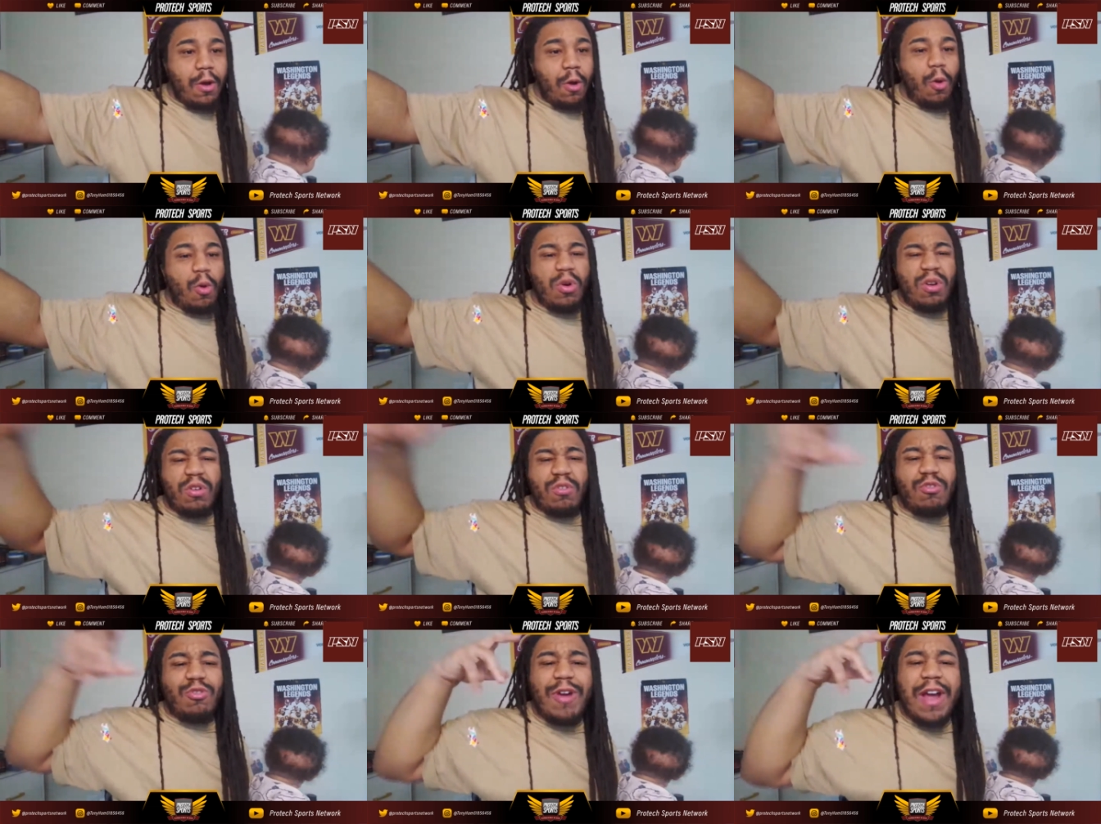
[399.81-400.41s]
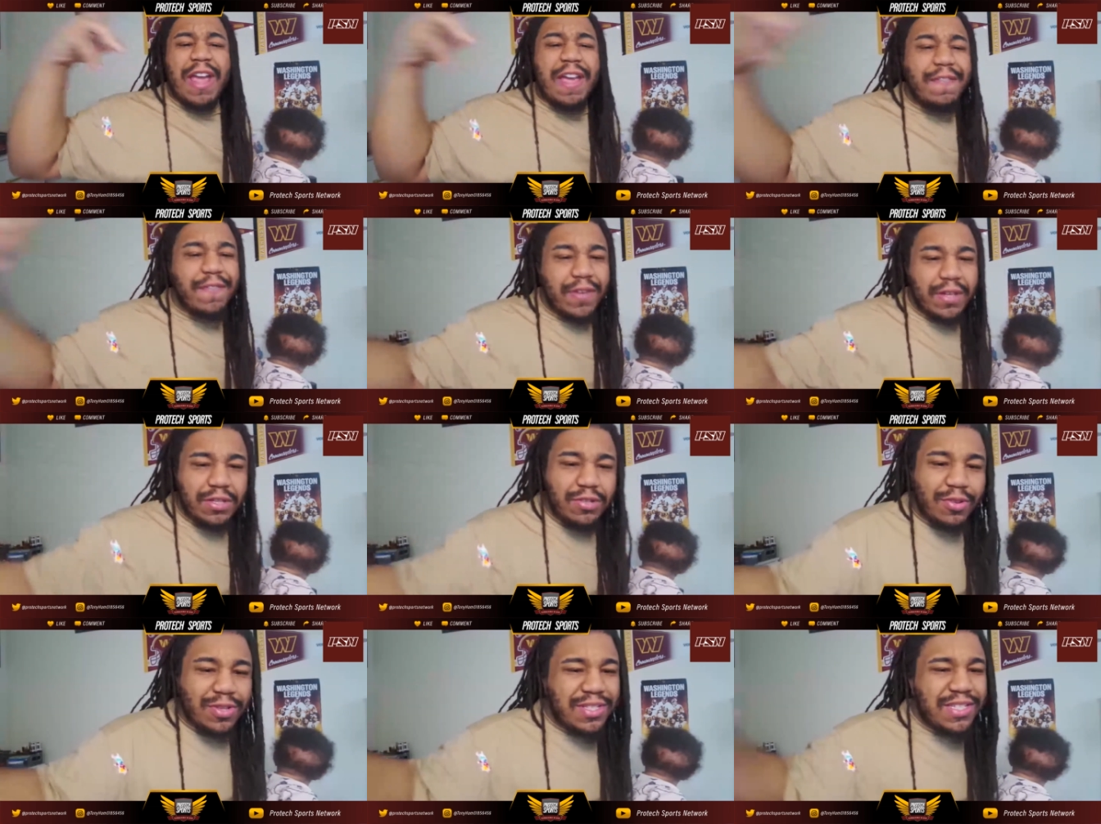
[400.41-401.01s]
or the
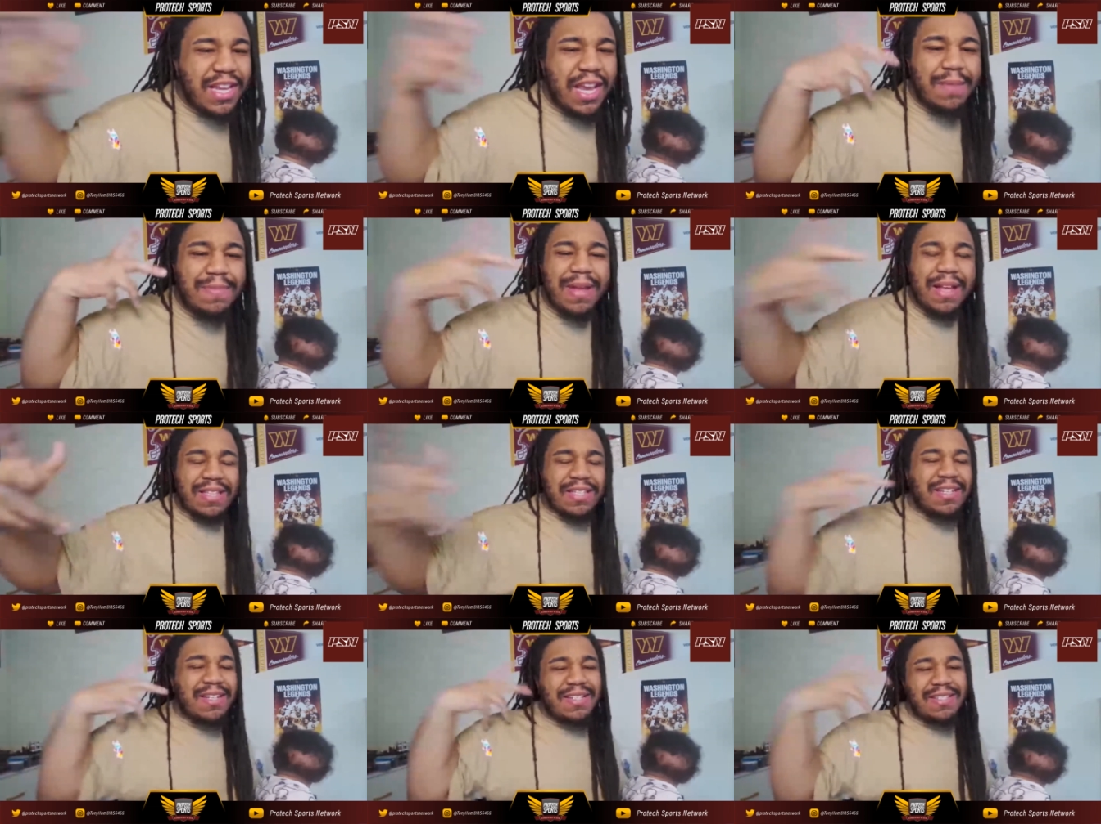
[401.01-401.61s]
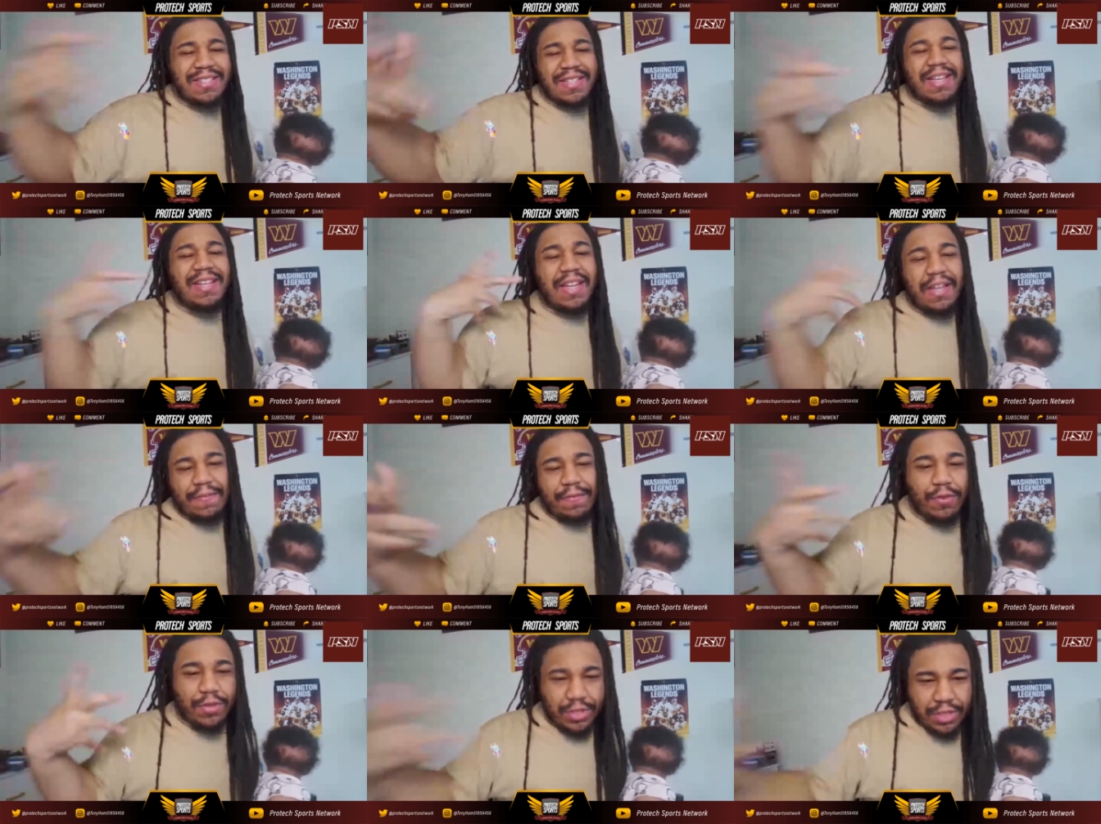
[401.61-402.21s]
Ravens or a team that's
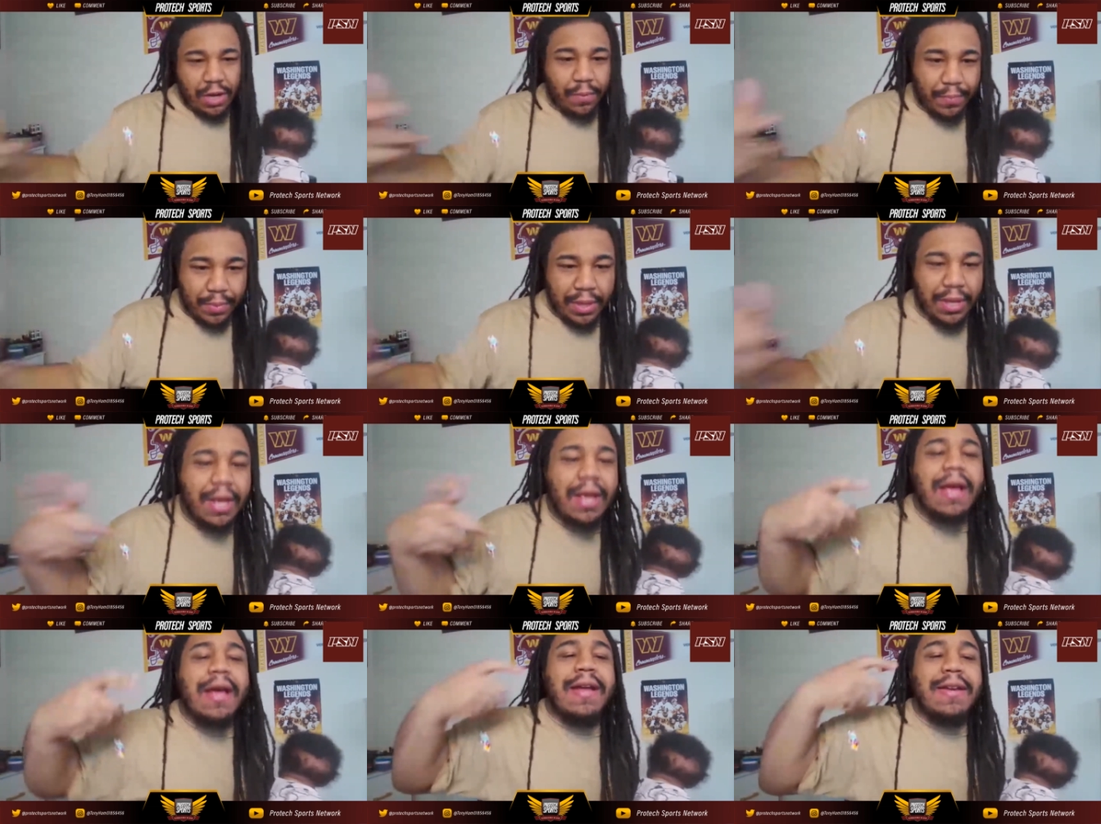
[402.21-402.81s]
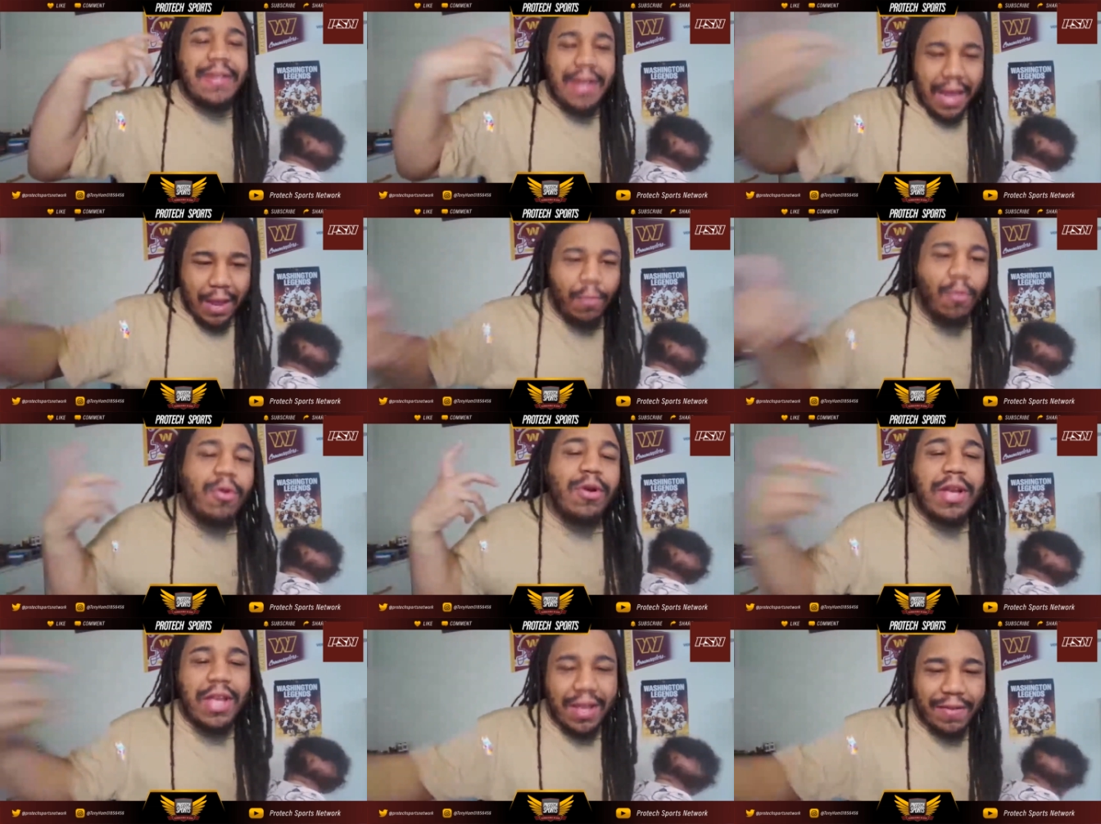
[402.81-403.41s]
contending for something, they
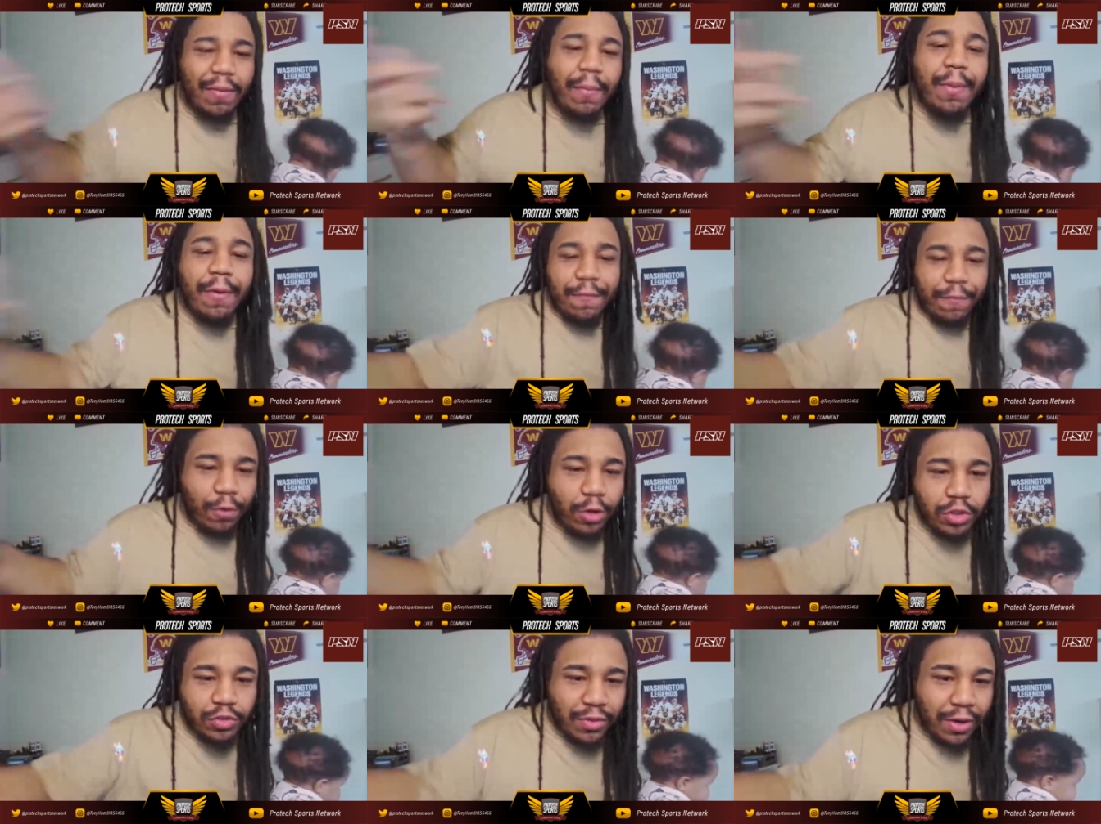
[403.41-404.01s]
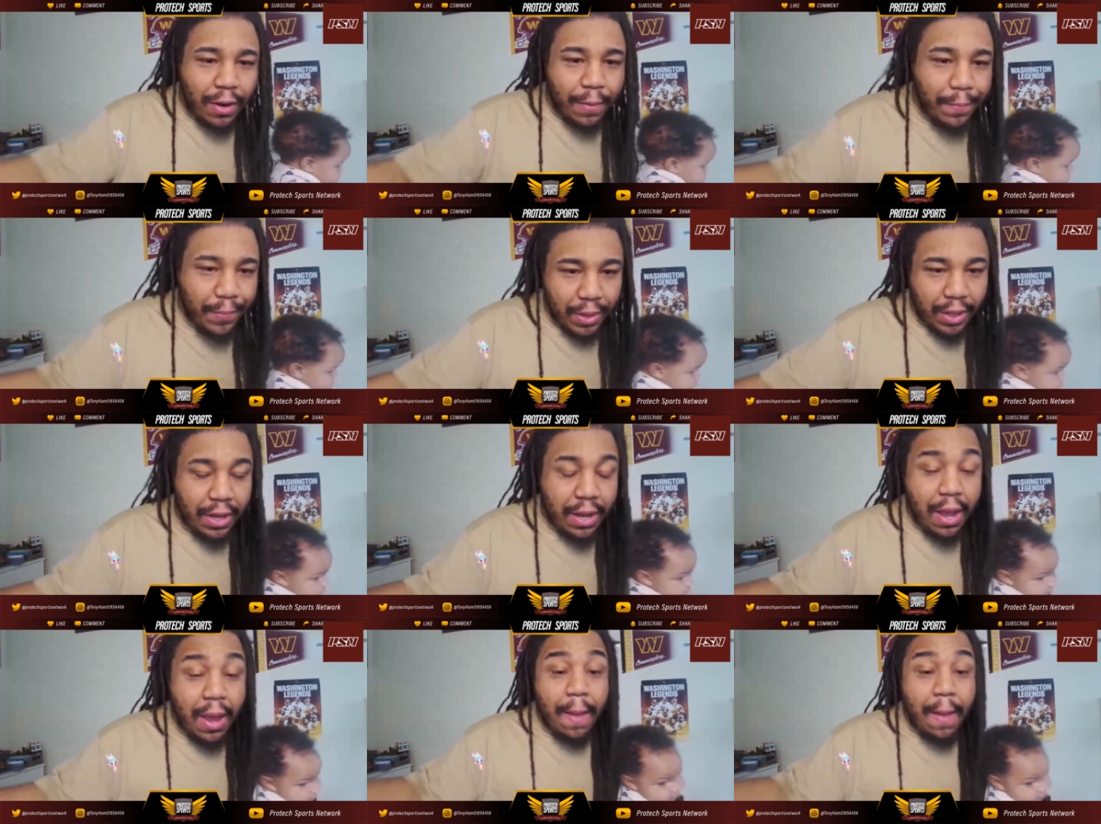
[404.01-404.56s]
will give up a first round pick.